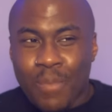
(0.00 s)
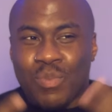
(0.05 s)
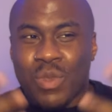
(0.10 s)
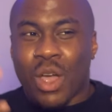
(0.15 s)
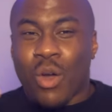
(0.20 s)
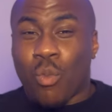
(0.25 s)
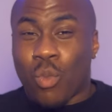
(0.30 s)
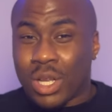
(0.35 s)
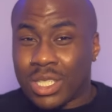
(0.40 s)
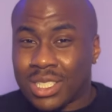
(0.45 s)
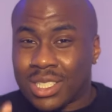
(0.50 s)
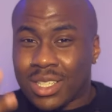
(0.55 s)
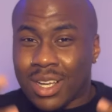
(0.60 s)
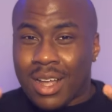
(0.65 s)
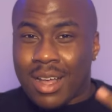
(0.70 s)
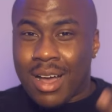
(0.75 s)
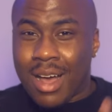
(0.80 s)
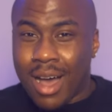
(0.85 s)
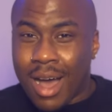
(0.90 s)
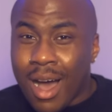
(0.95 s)
and what's to
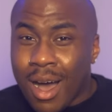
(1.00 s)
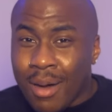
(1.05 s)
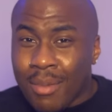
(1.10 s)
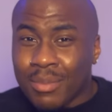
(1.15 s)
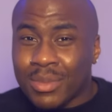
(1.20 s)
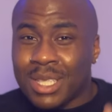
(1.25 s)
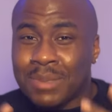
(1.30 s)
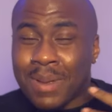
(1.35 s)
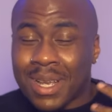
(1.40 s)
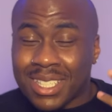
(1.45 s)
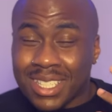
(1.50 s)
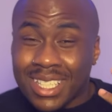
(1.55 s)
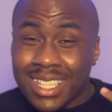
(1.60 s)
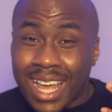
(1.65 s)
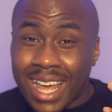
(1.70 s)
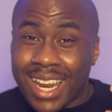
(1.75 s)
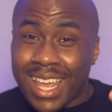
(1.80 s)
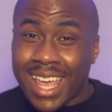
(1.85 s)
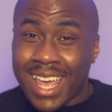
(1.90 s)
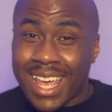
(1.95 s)
come, especially that